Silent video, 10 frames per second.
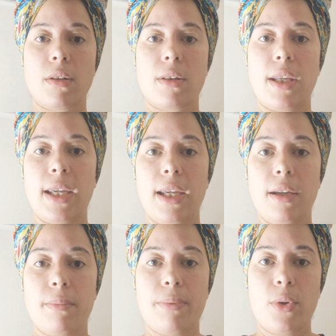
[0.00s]

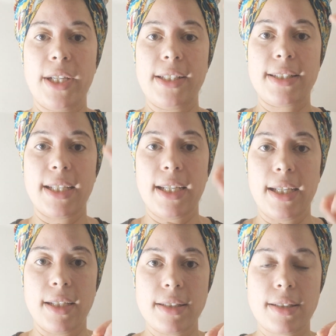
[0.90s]
the point
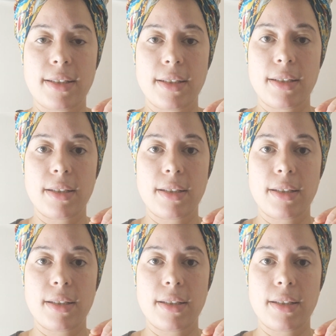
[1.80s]
is